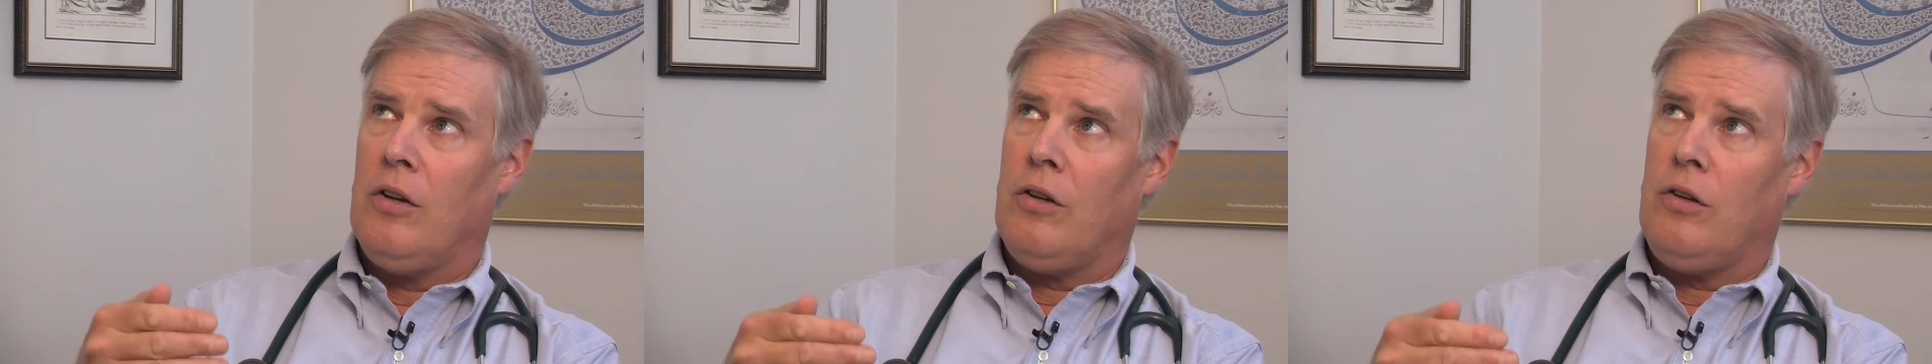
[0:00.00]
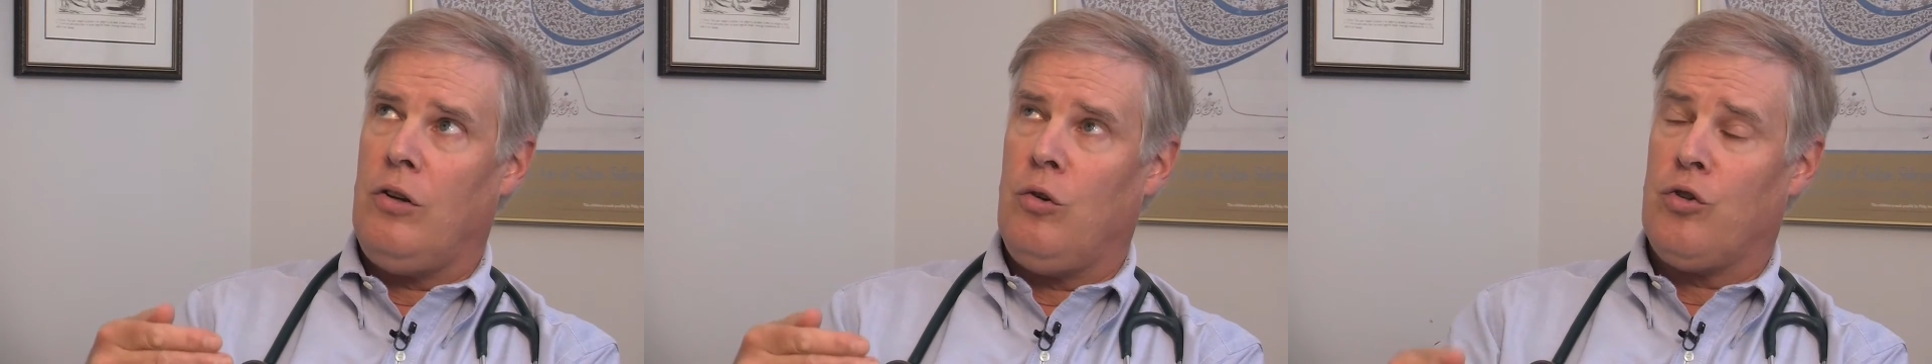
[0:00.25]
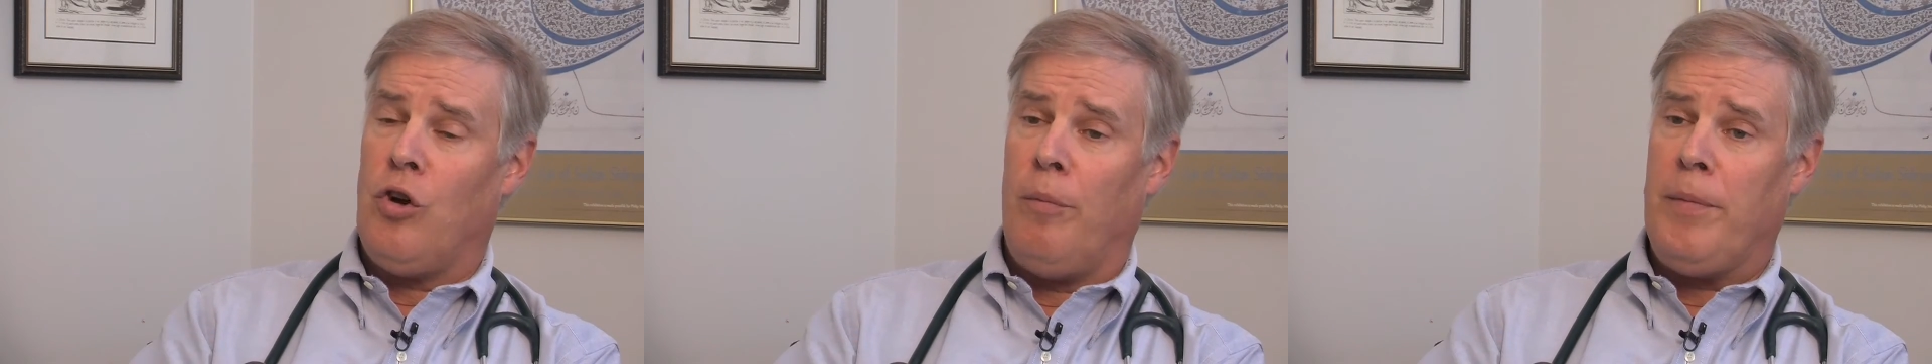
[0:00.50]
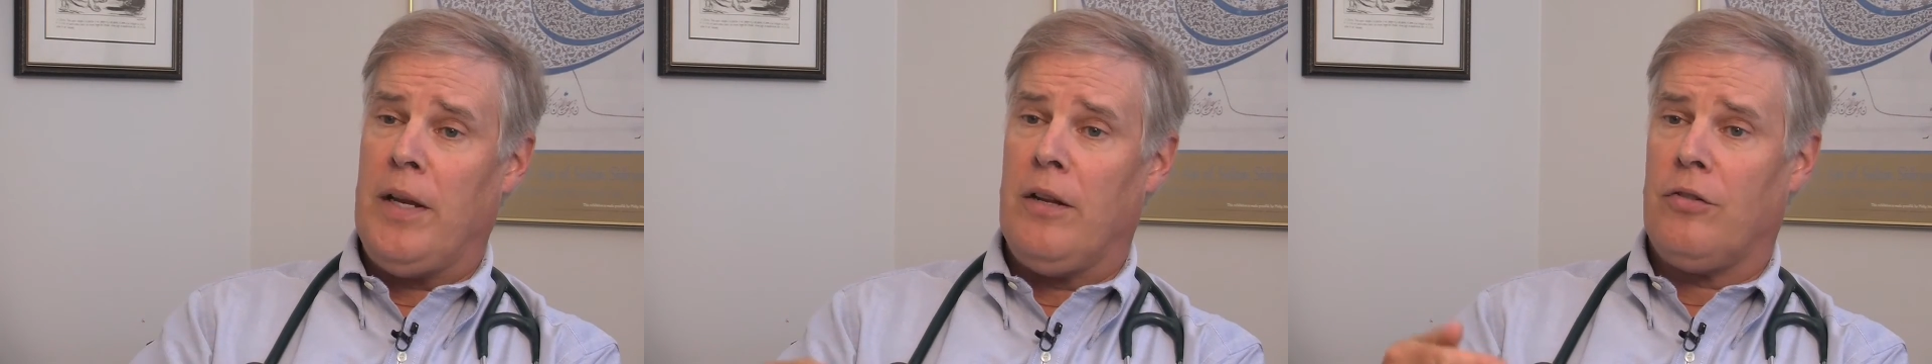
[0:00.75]
you
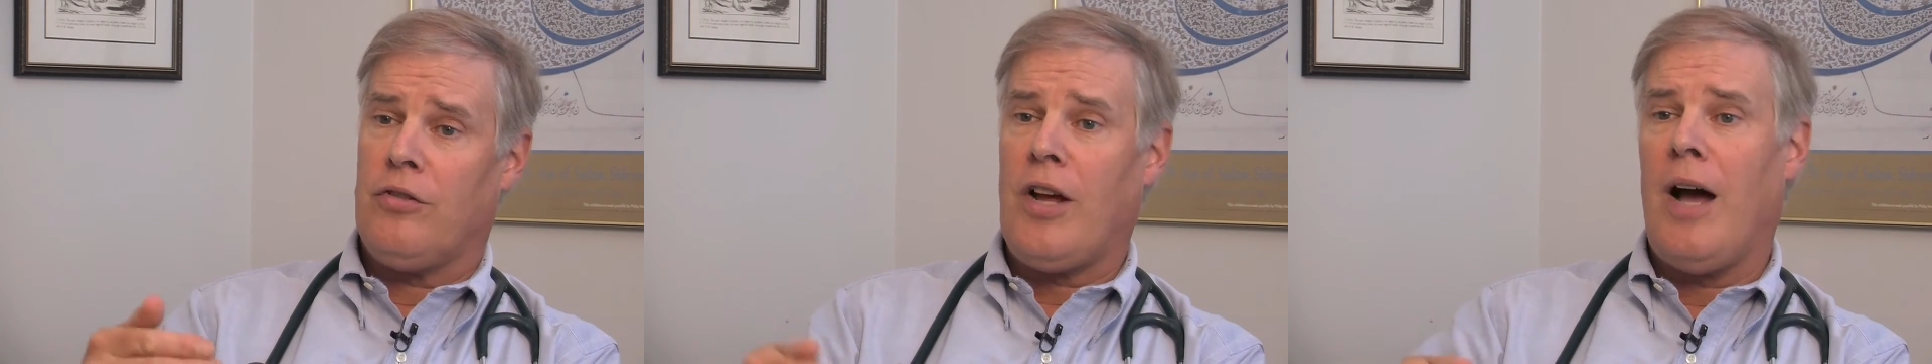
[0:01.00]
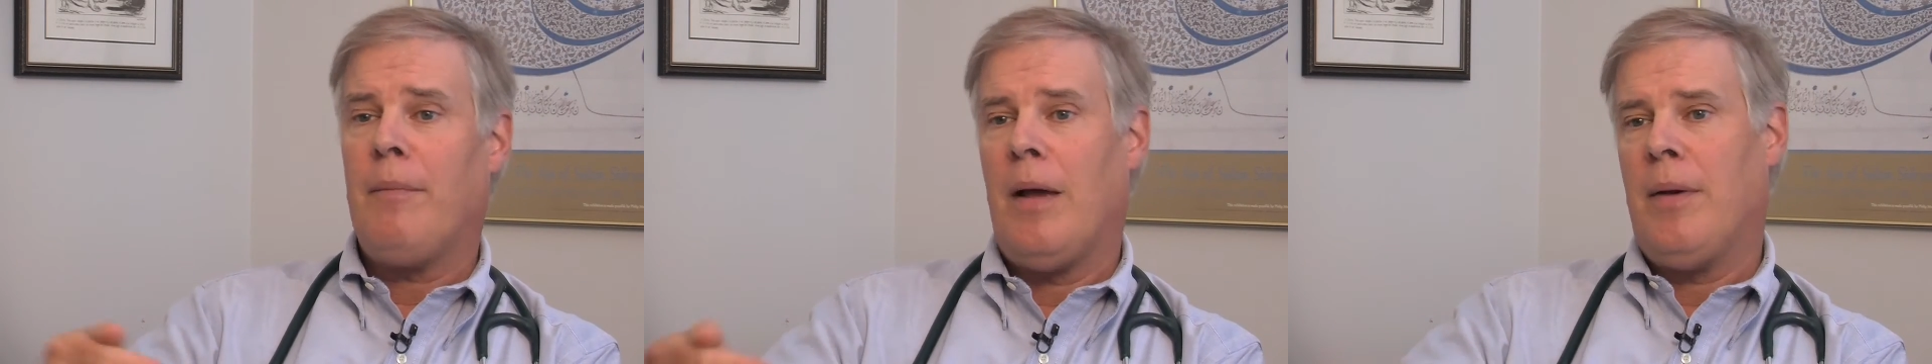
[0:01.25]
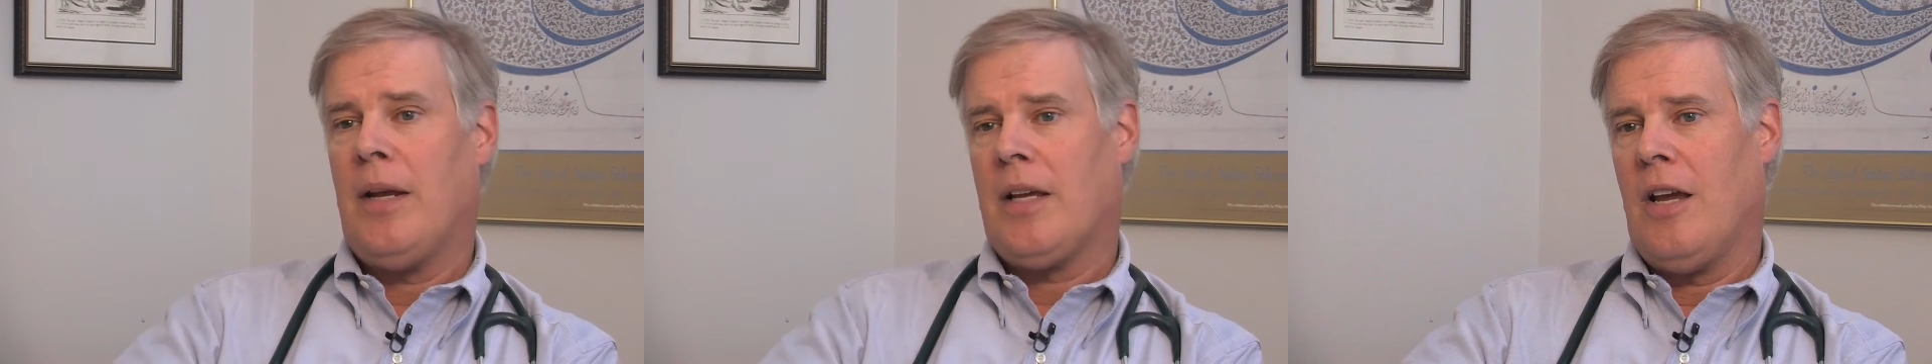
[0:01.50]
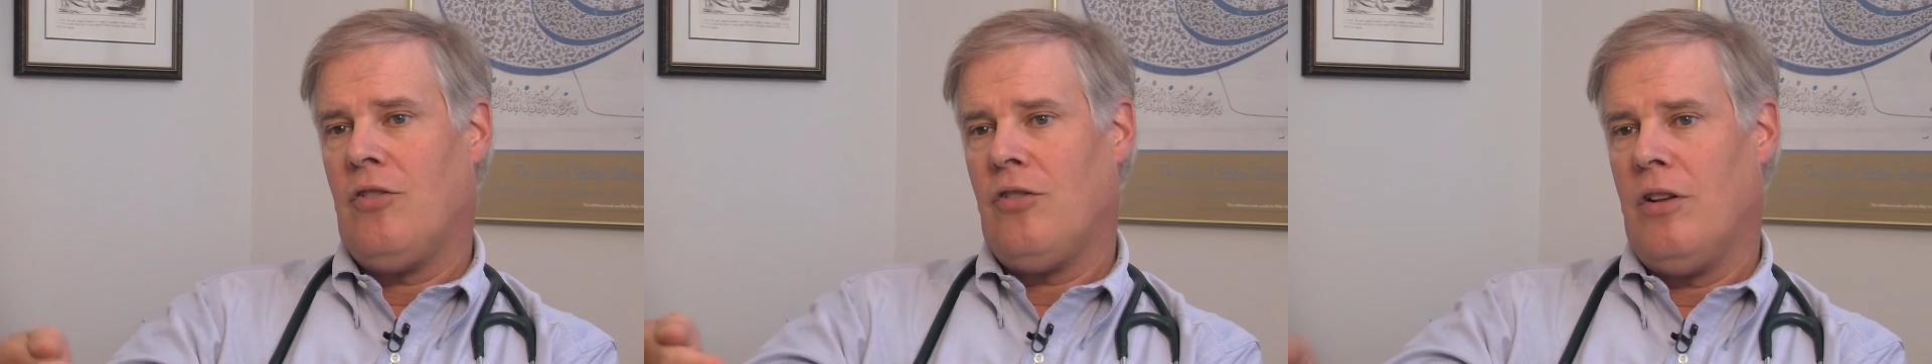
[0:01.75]
told me to stop my
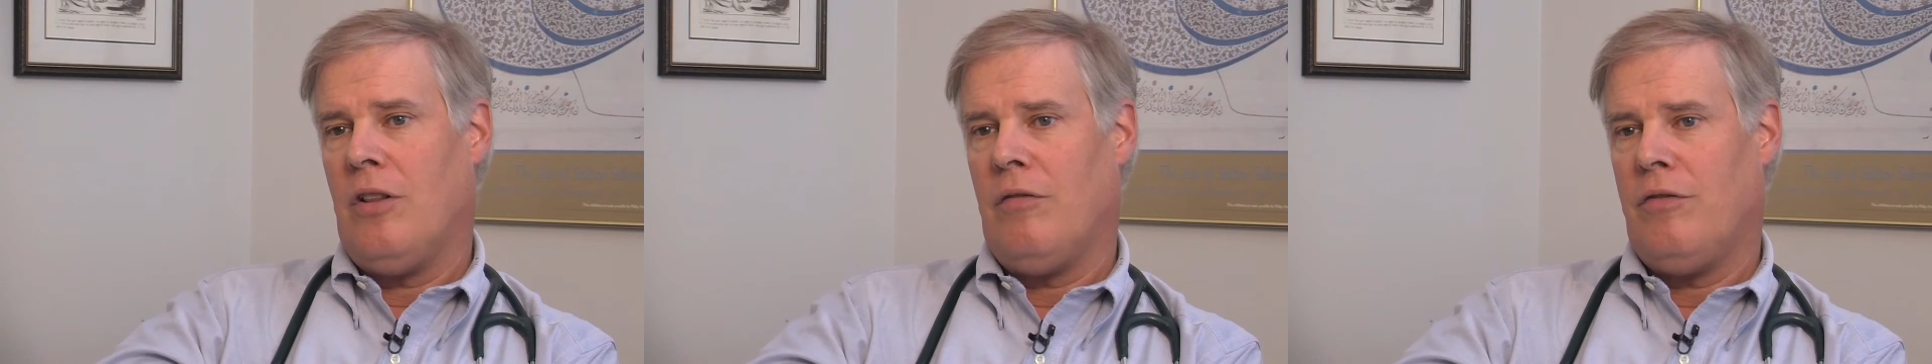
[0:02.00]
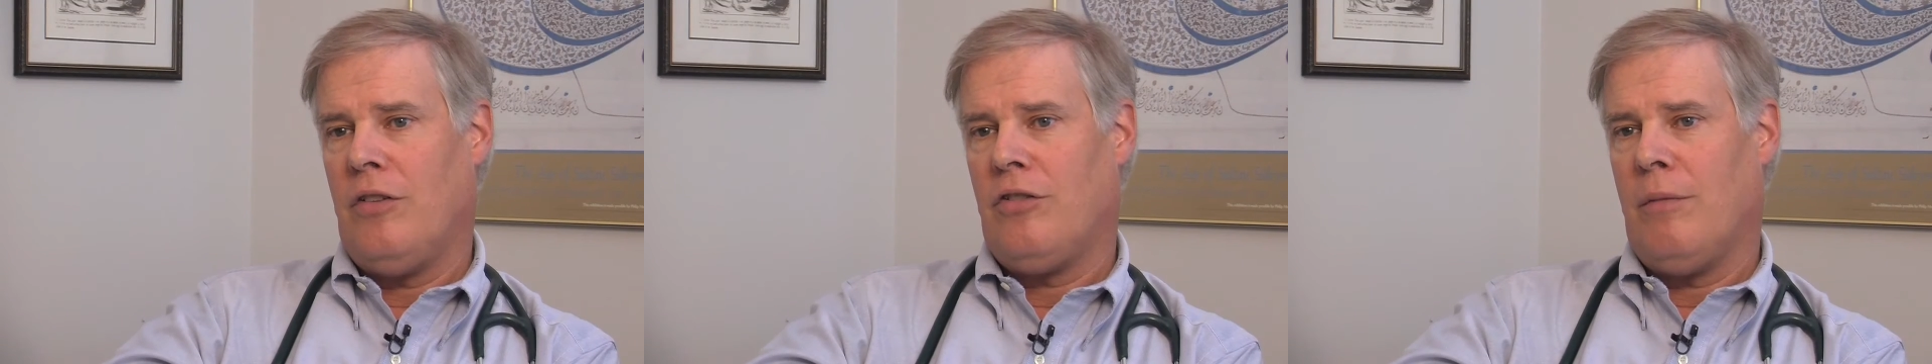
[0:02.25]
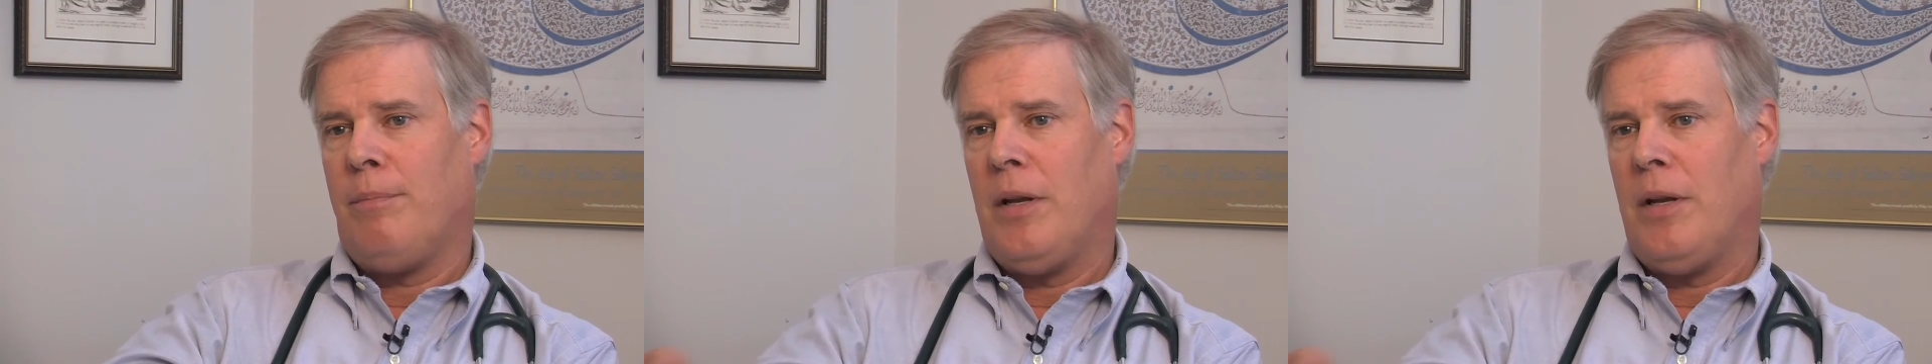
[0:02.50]
medication in the visit,